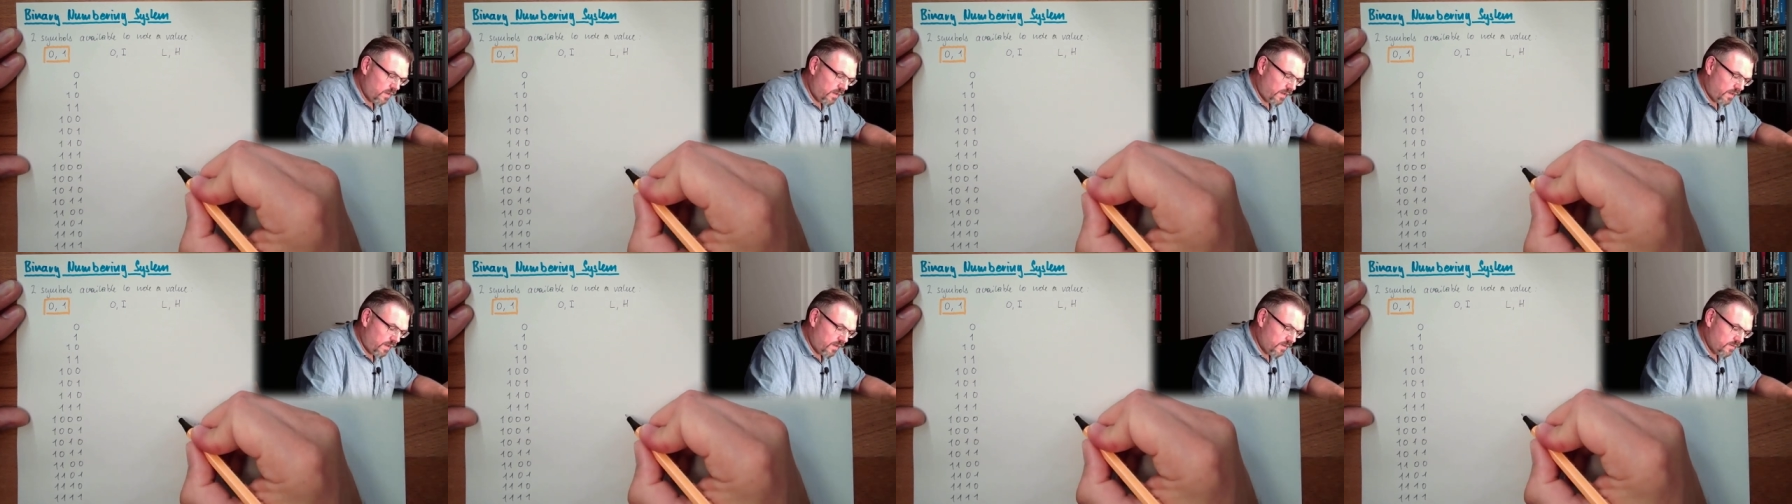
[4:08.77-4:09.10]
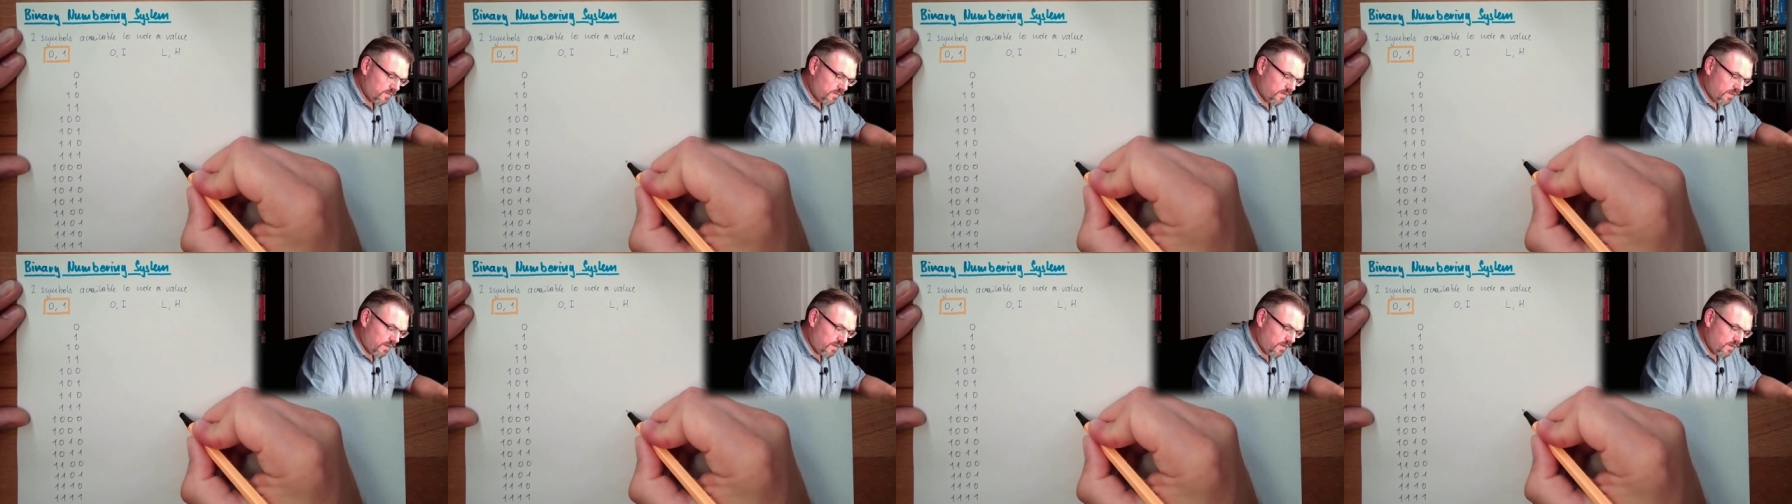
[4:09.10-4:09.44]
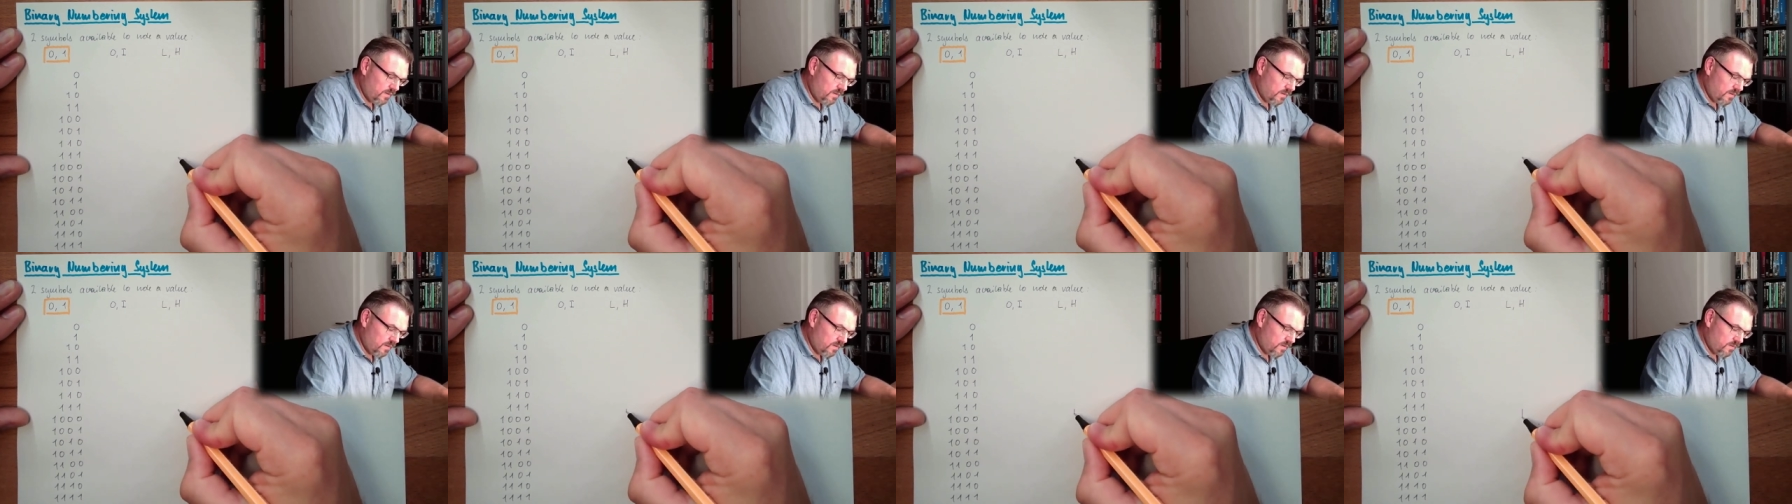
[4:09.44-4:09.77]
And
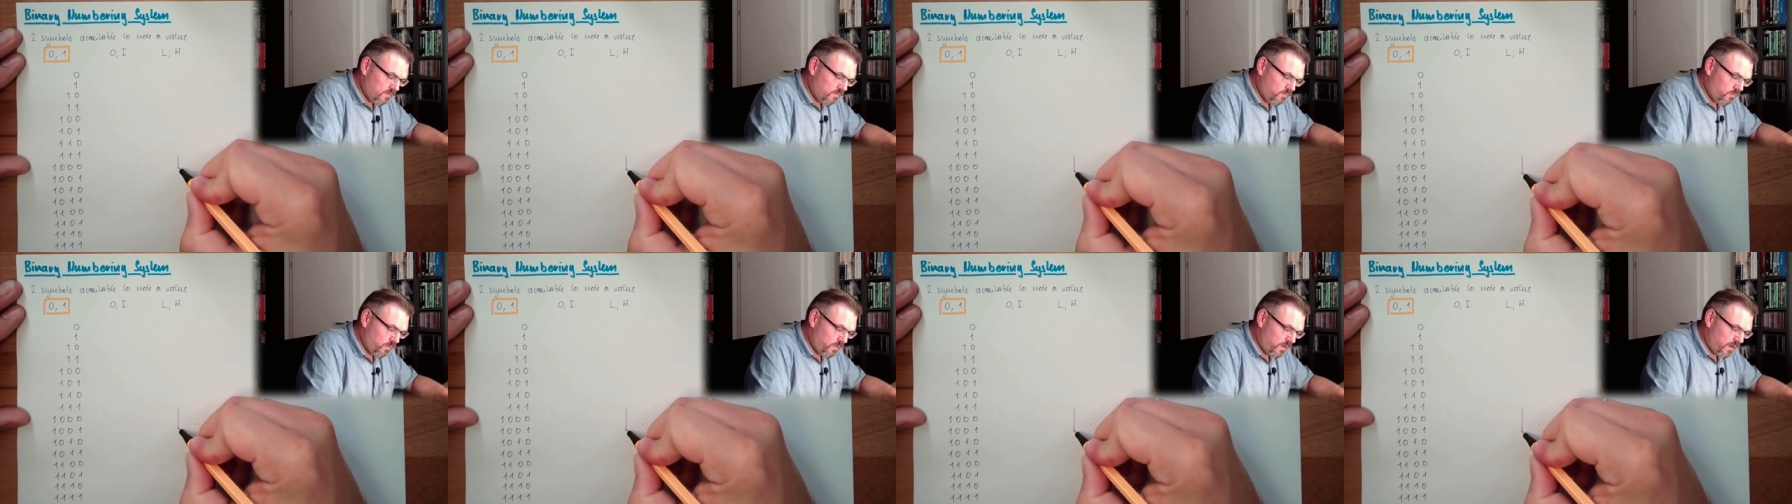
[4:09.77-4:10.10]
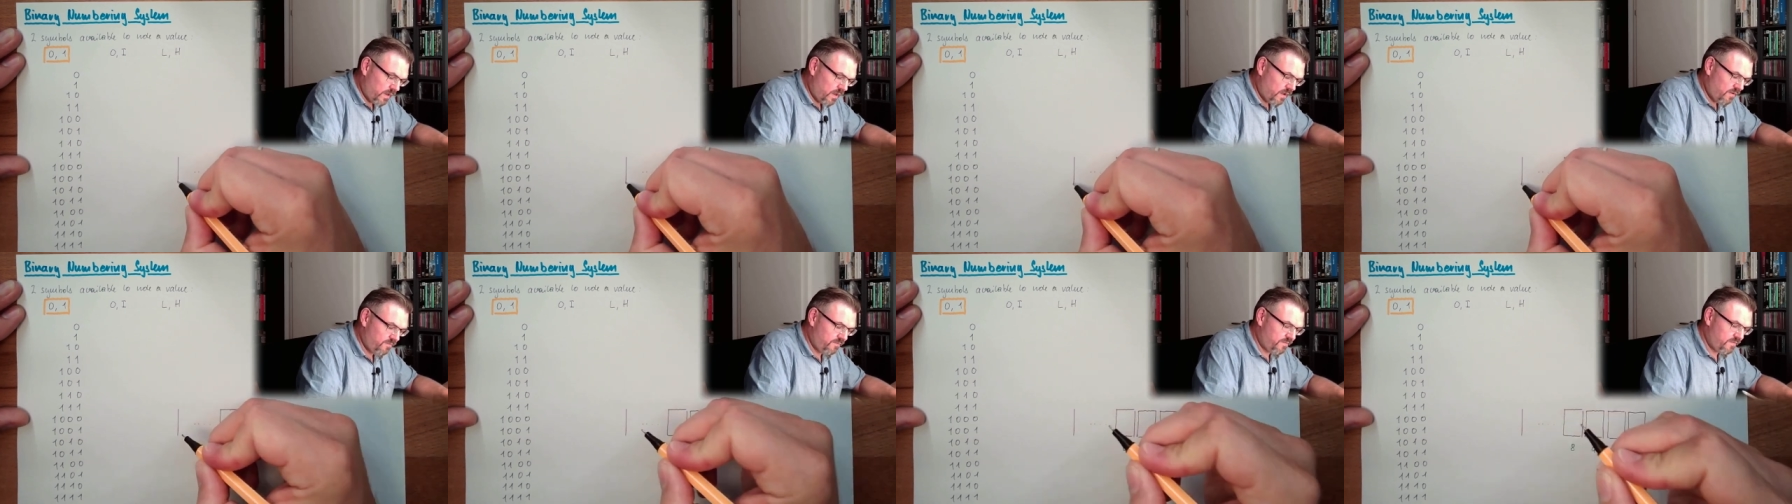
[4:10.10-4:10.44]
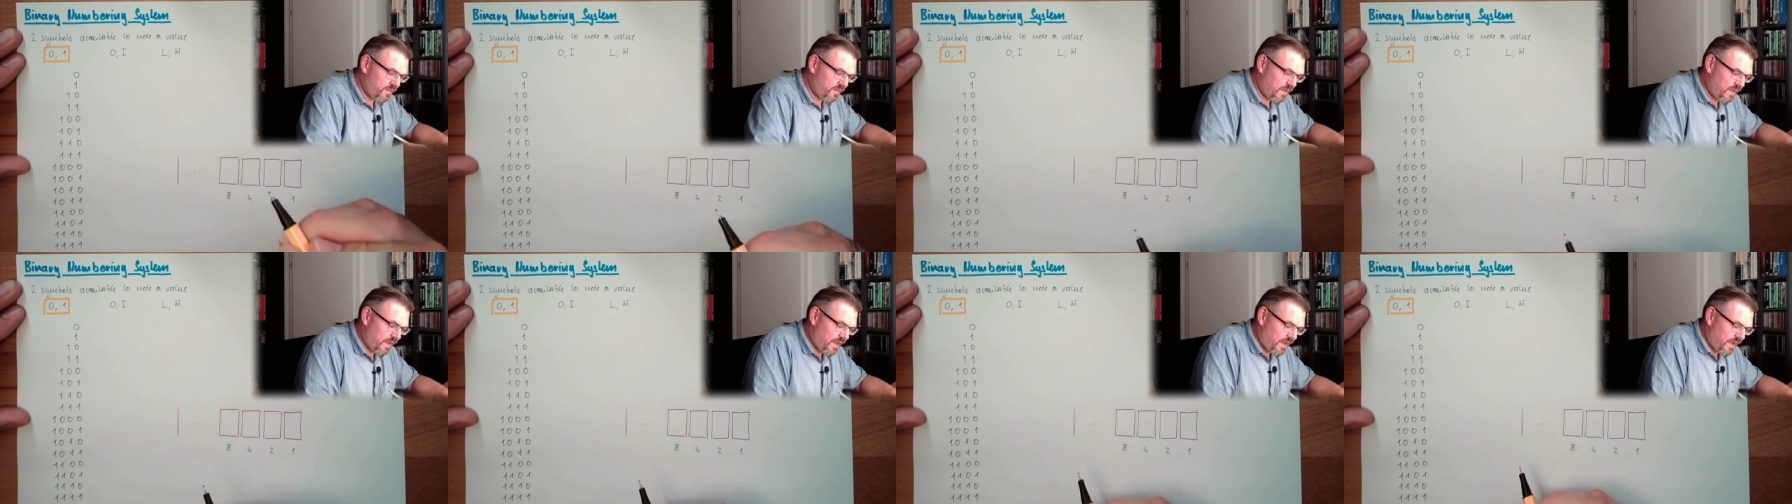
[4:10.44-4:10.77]
then we have
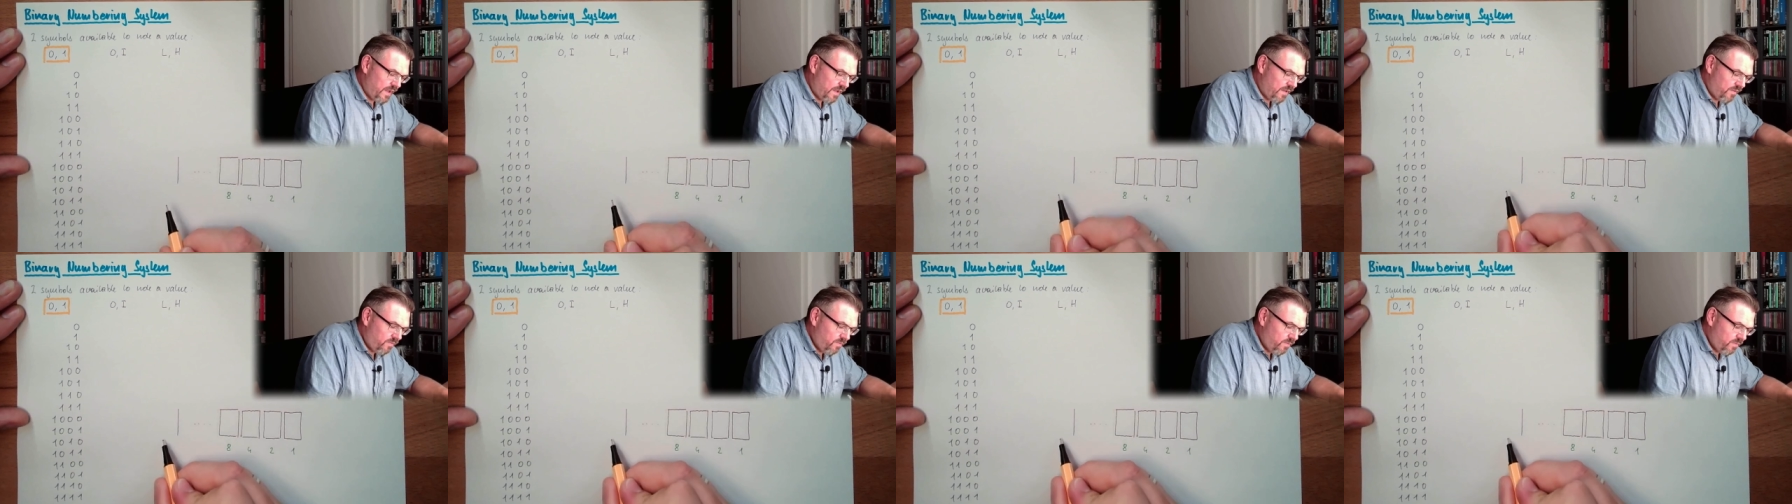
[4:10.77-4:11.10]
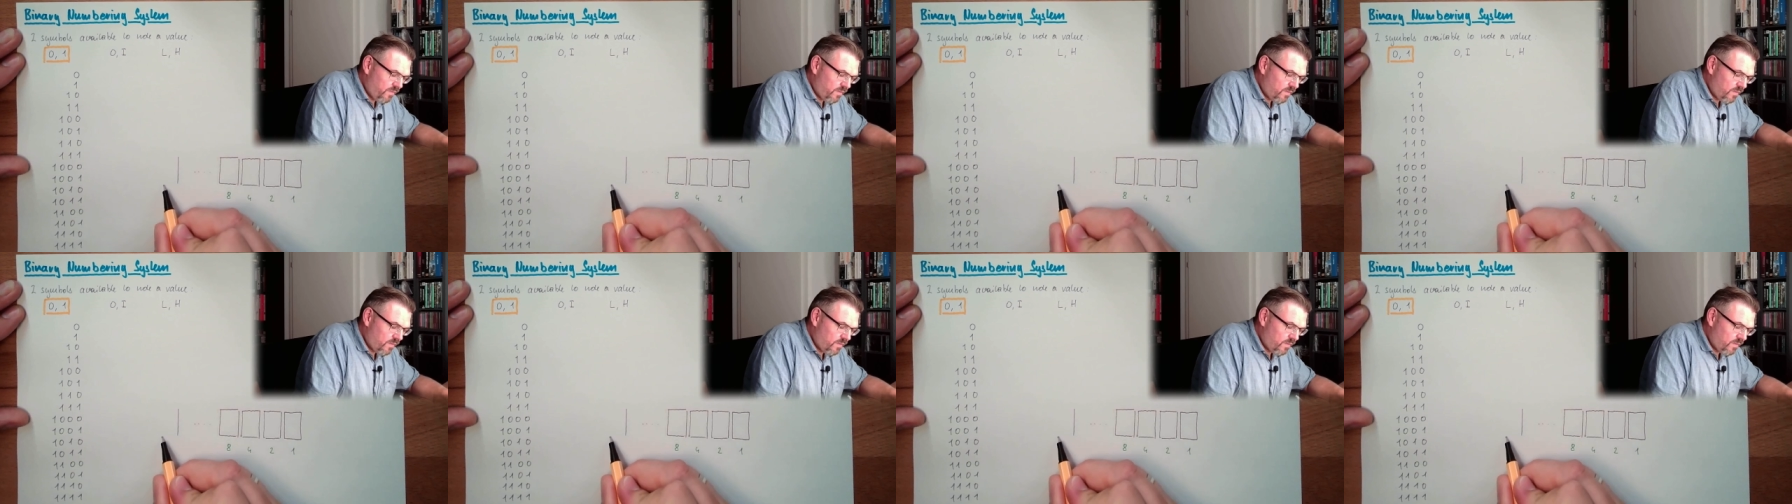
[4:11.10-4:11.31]
the nth